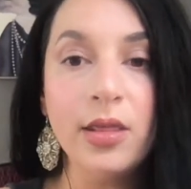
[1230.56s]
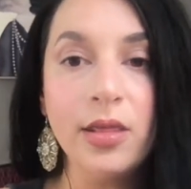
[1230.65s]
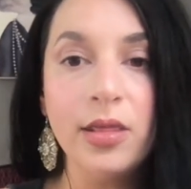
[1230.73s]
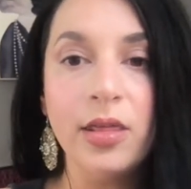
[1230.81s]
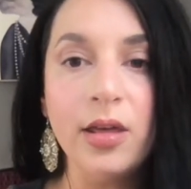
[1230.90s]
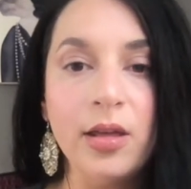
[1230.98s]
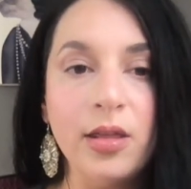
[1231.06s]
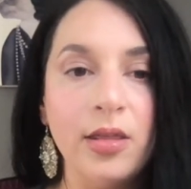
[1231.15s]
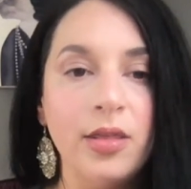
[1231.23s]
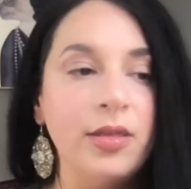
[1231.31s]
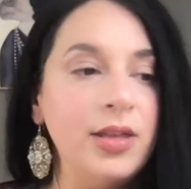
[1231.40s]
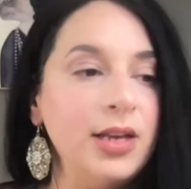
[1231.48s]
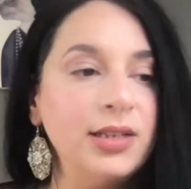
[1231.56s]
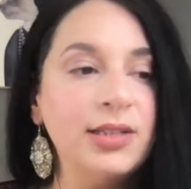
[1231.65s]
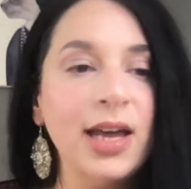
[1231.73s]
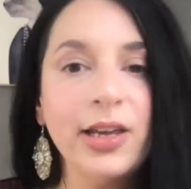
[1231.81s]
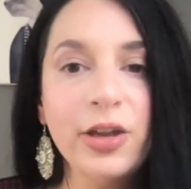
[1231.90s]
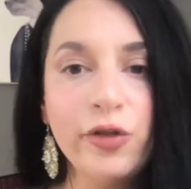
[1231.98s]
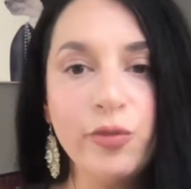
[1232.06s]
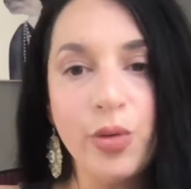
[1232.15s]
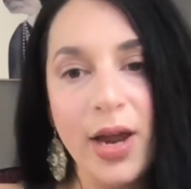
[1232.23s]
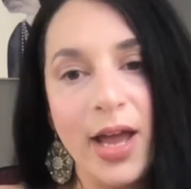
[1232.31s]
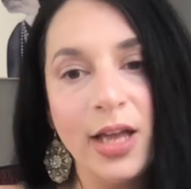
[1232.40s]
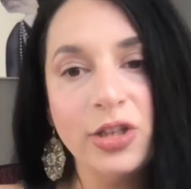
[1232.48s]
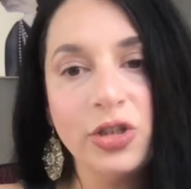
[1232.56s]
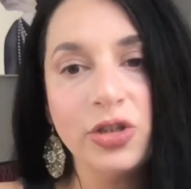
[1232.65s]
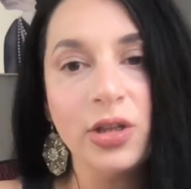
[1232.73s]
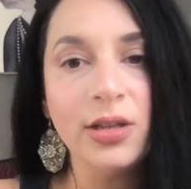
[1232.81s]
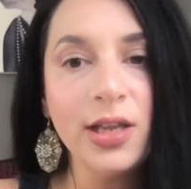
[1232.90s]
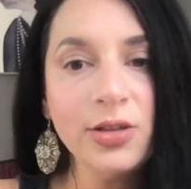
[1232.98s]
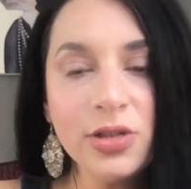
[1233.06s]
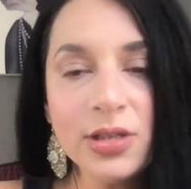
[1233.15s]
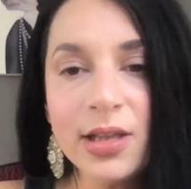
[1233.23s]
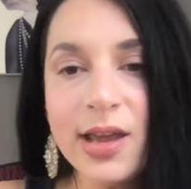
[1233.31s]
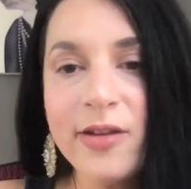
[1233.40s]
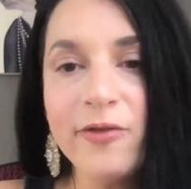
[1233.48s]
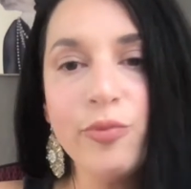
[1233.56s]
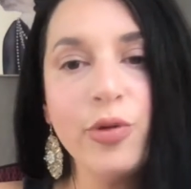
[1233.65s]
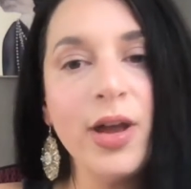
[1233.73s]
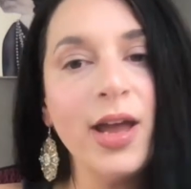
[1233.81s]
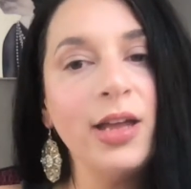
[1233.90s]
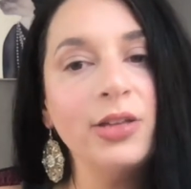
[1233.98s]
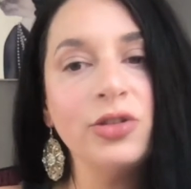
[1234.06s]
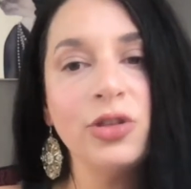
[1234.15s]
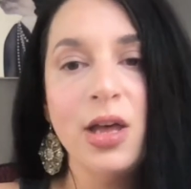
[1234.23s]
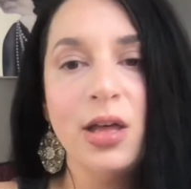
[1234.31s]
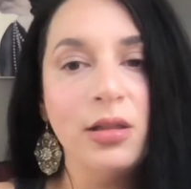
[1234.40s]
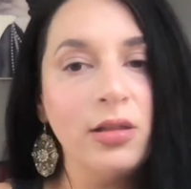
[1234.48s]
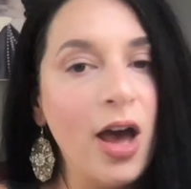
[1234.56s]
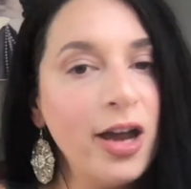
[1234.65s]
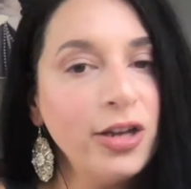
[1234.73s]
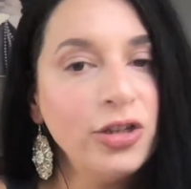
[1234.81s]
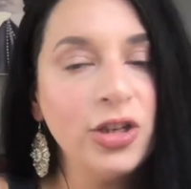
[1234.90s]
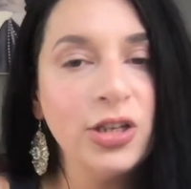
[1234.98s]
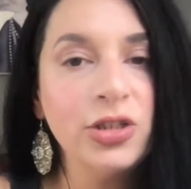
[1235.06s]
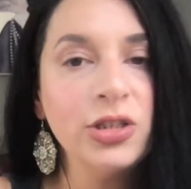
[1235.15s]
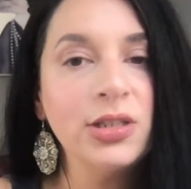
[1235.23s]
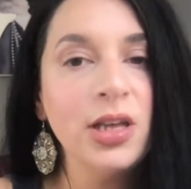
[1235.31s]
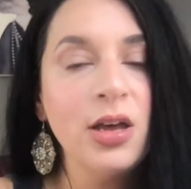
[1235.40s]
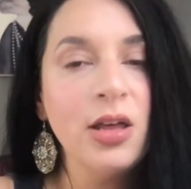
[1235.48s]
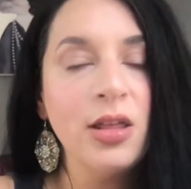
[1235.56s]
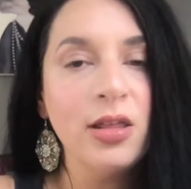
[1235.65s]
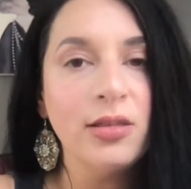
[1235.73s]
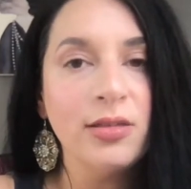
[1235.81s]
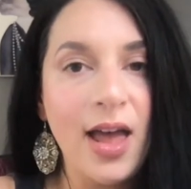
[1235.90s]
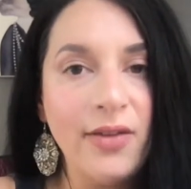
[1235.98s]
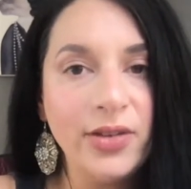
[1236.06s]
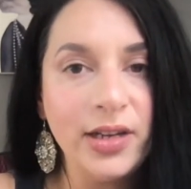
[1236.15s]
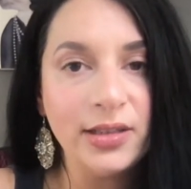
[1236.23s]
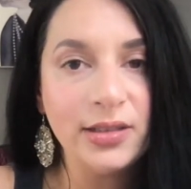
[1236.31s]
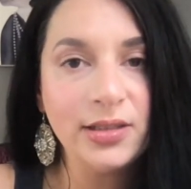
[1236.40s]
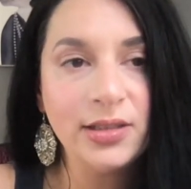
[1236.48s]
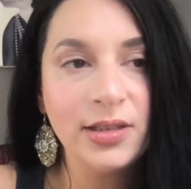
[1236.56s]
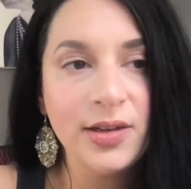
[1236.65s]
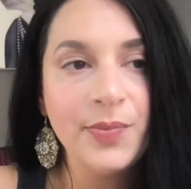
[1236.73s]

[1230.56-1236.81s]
The executive branch, the legislative branch, a lot of judges, leftists.